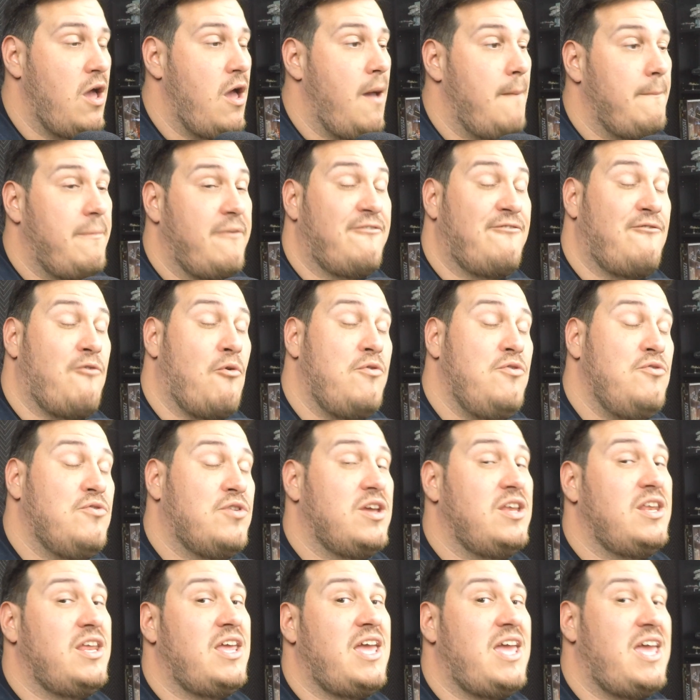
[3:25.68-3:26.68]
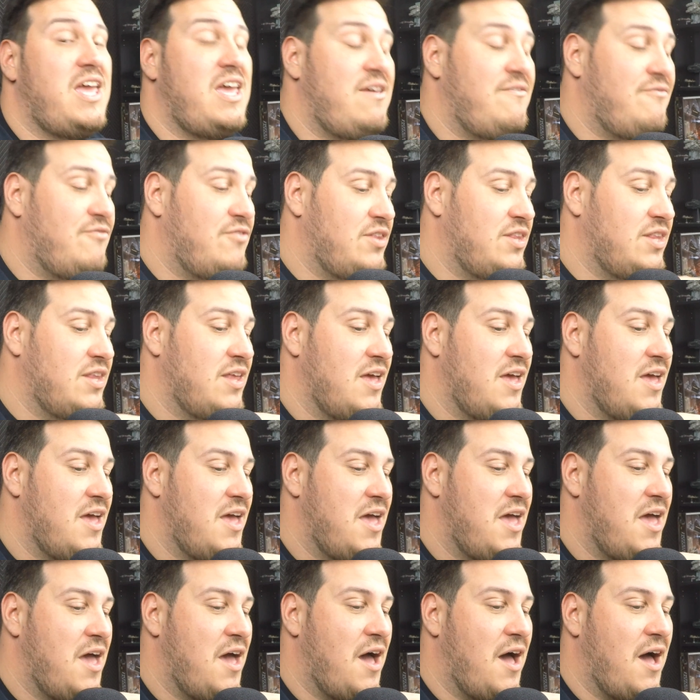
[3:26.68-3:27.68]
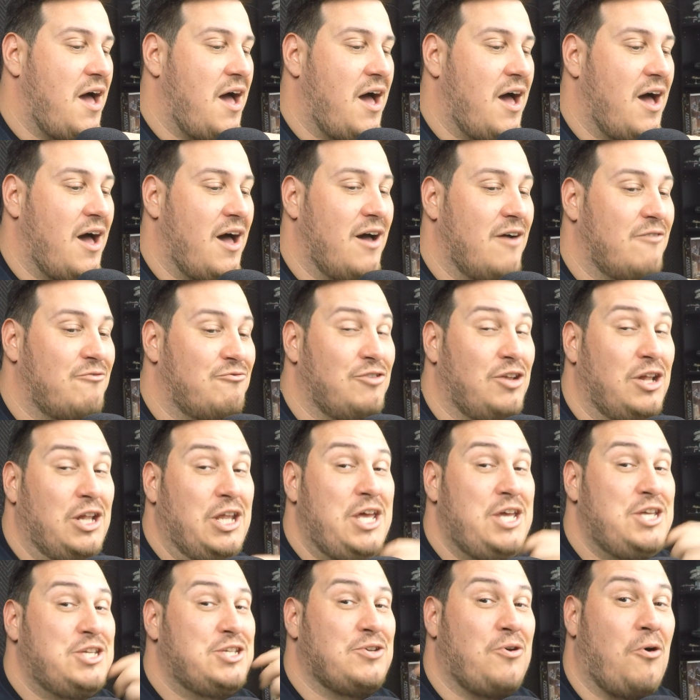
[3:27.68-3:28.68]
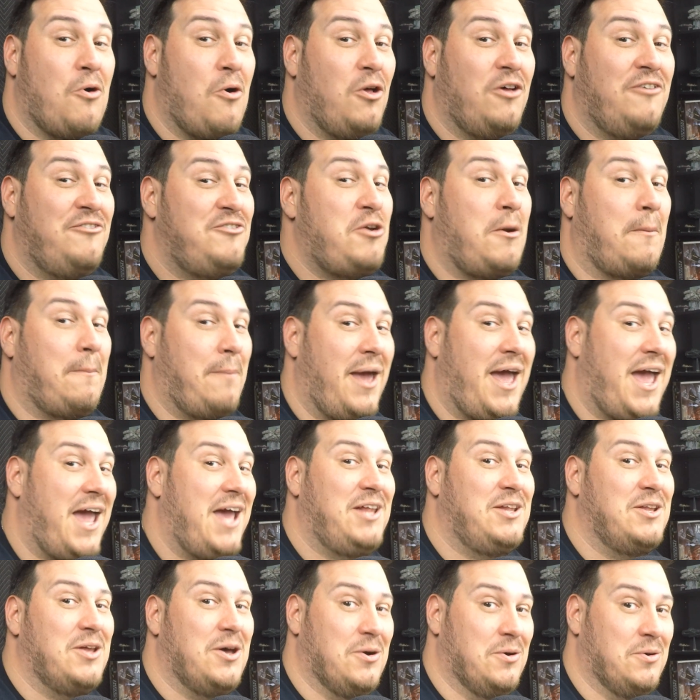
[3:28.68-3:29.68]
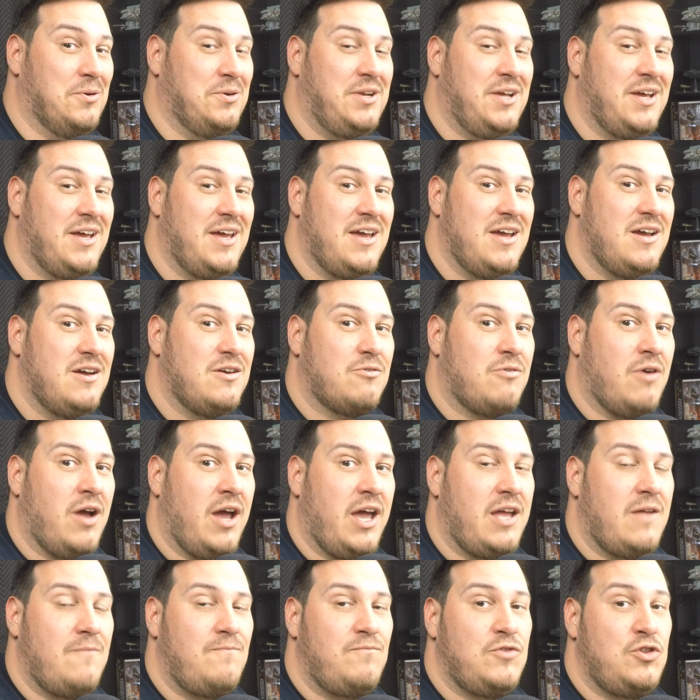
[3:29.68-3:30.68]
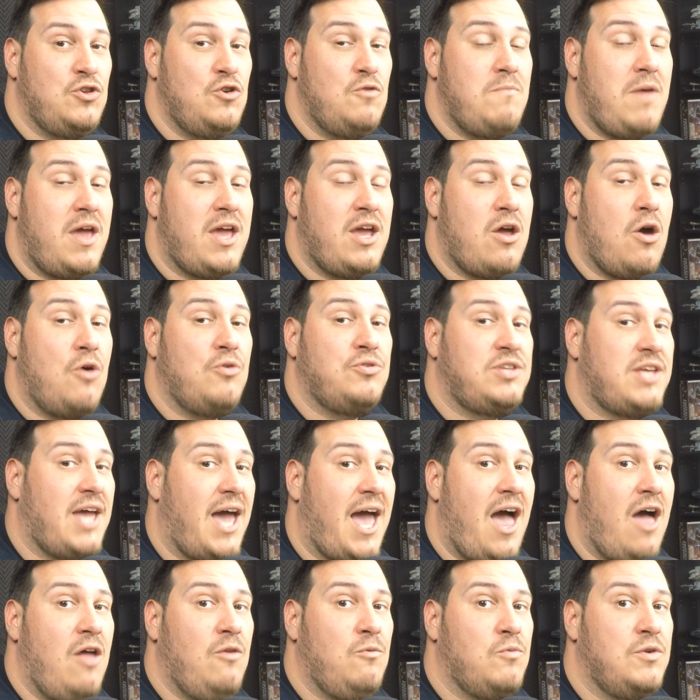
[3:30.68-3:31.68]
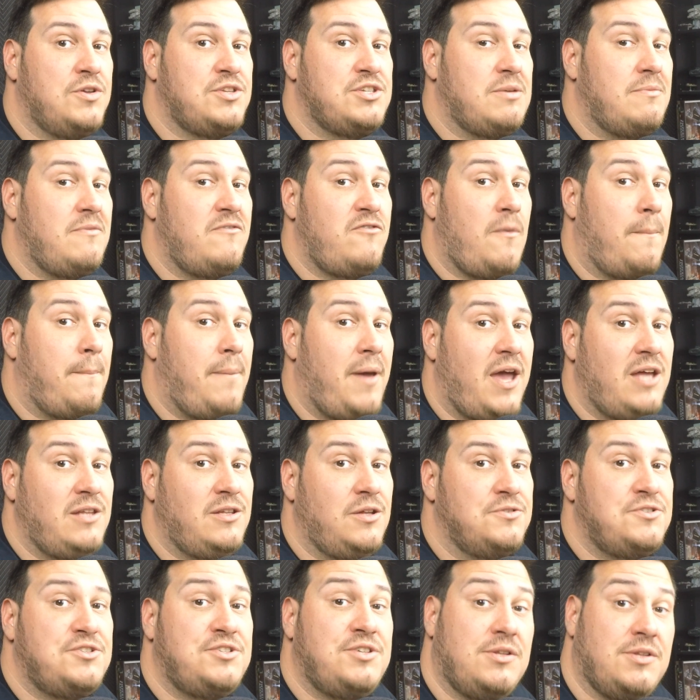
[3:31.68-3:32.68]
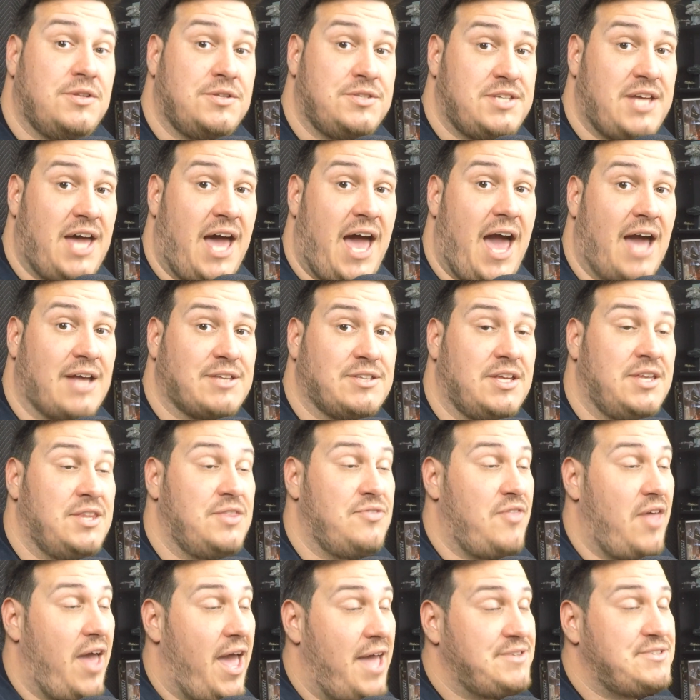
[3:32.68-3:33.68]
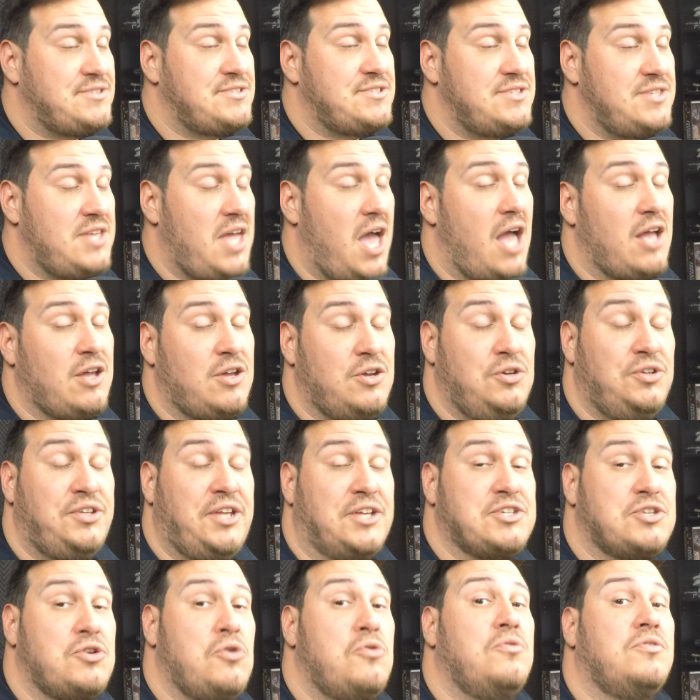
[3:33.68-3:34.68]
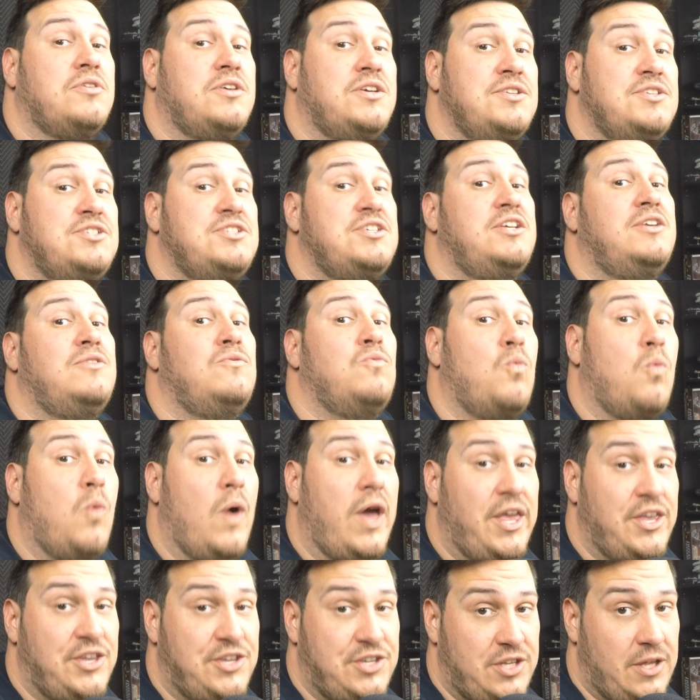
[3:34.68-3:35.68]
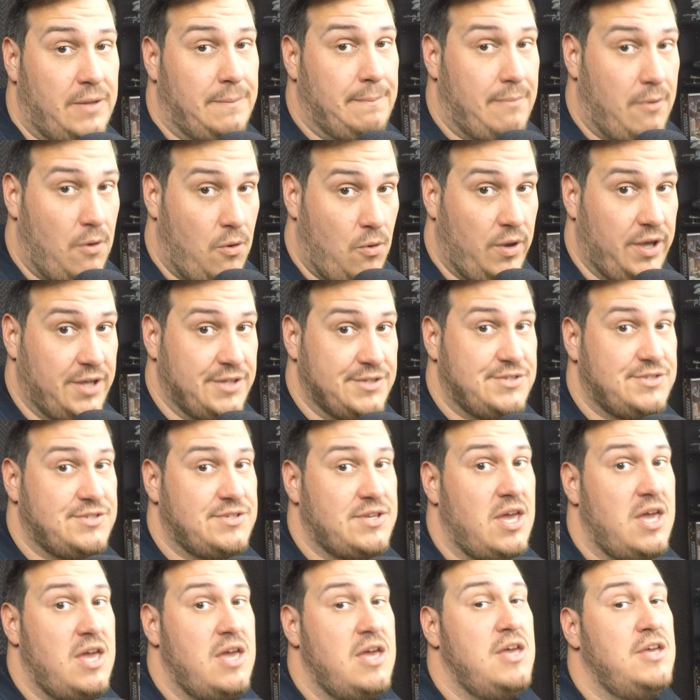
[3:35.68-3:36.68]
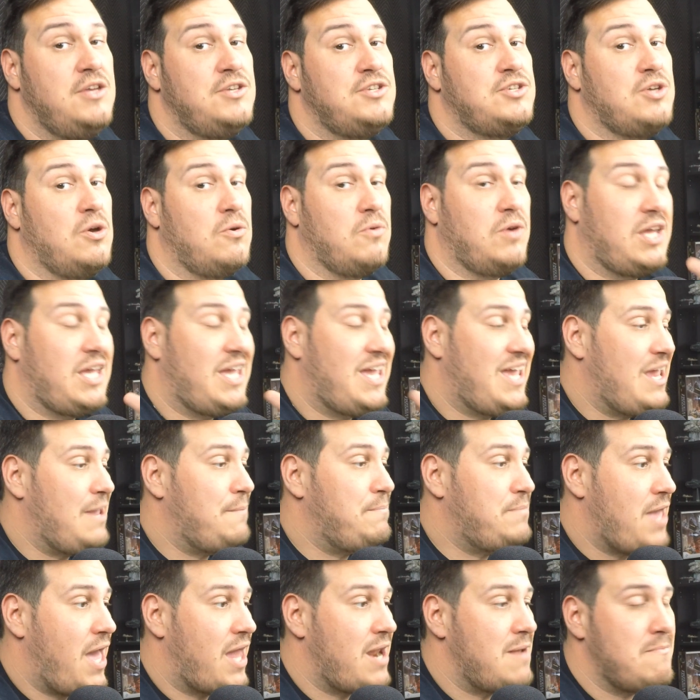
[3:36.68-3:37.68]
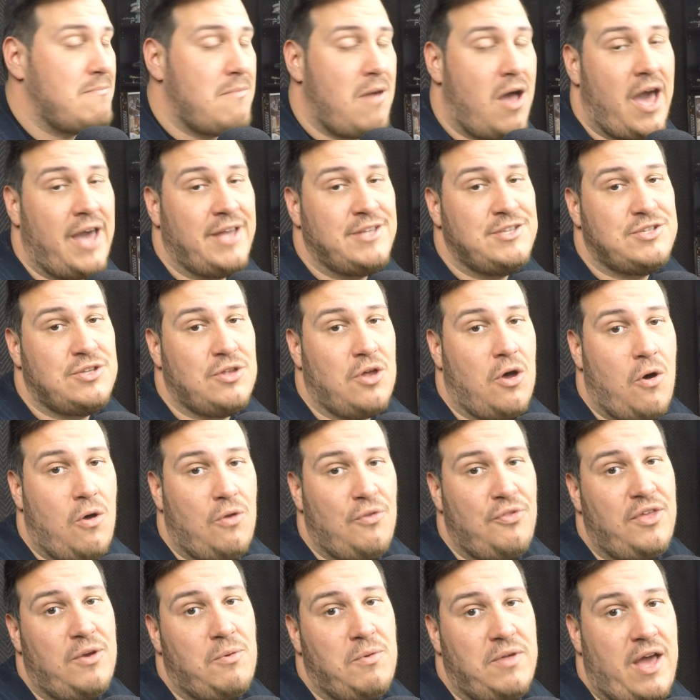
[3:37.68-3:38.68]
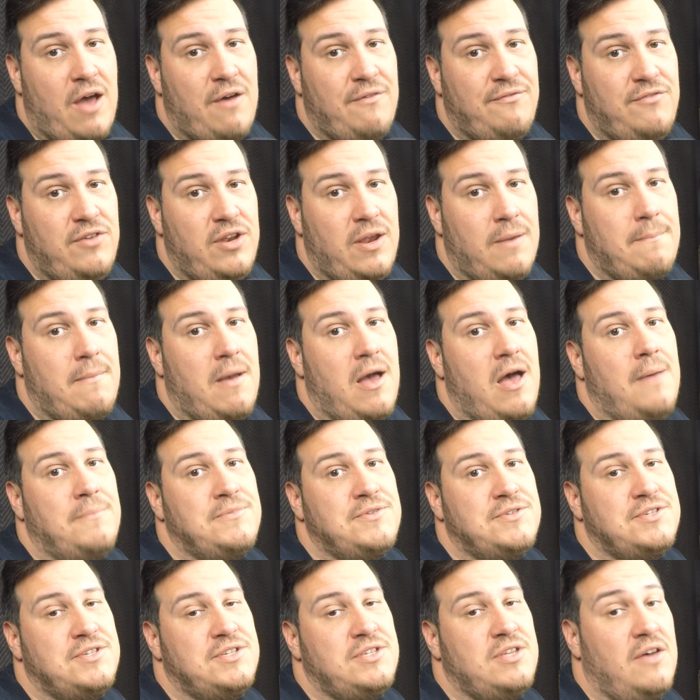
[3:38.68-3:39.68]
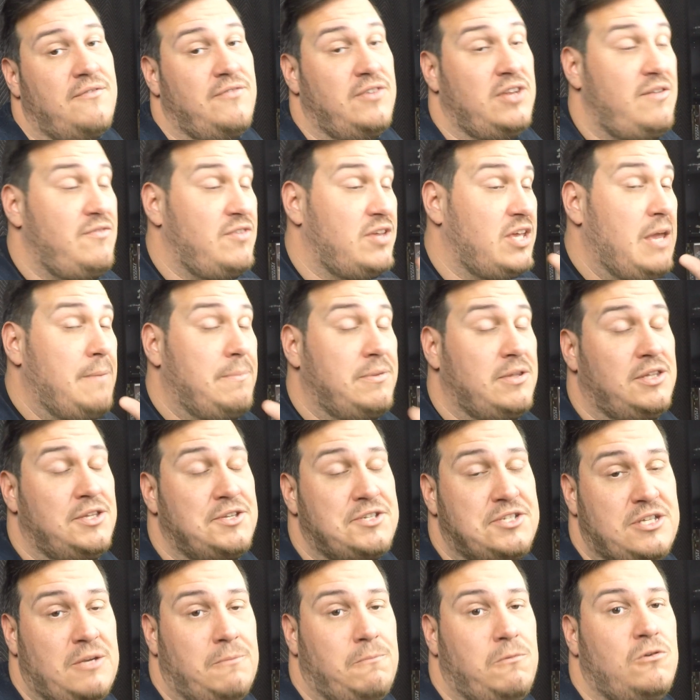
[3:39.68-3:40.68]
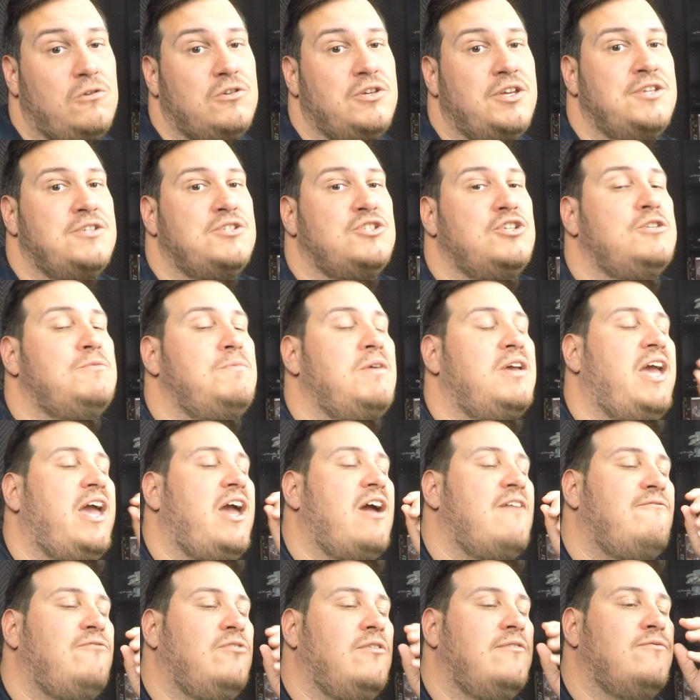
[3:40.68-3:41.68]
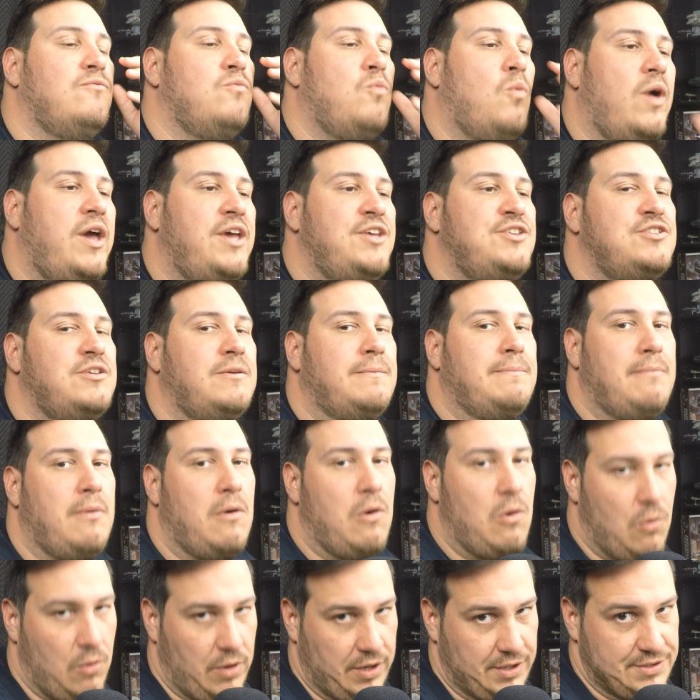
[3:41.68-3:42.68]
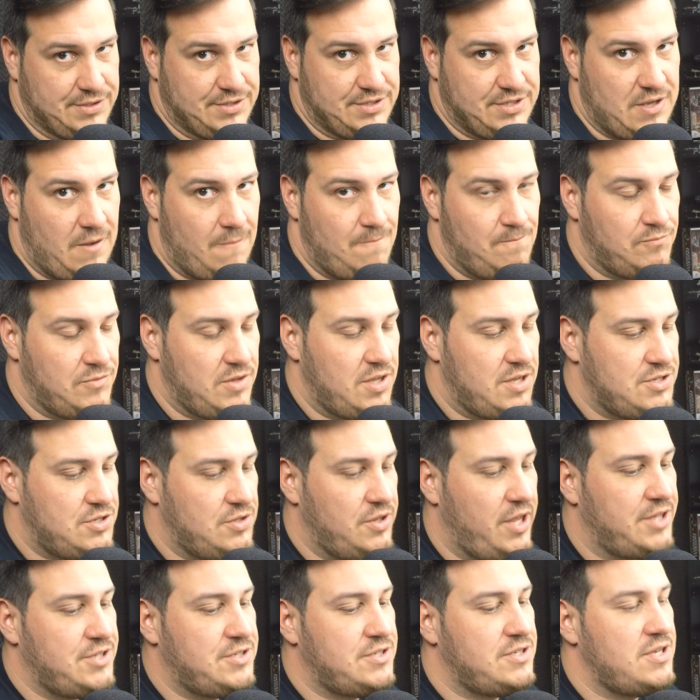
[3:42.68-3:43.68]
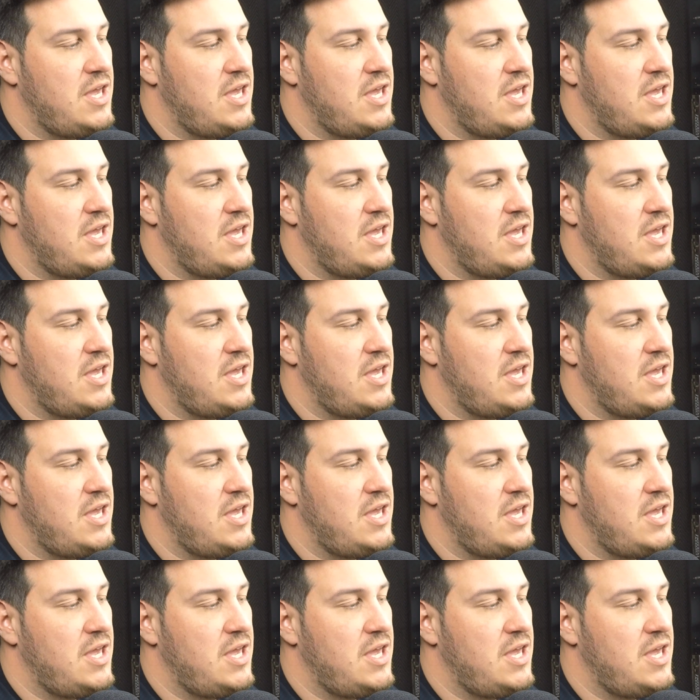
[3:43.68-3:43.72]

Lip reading: before you can even release all of your payload, right, you may go down with some of your payload still intact, and that's not good. That's considered wasted points. So keep that in mind. So the whole thing with outfitting bombs and stuff, and even keeping the list simple, is just be careful of wasted points. So that's